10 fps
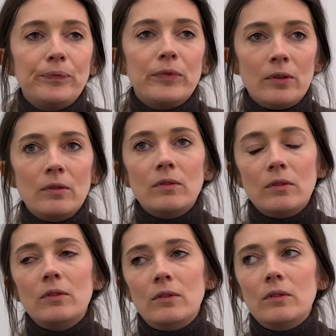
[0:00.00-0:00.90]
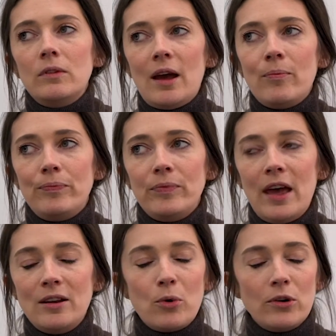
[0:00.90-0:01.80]
than the
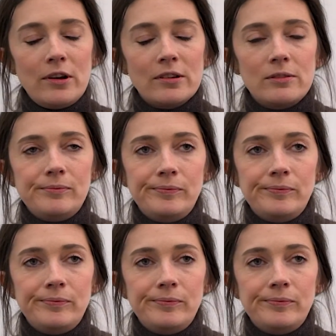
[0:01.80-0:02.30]
end product.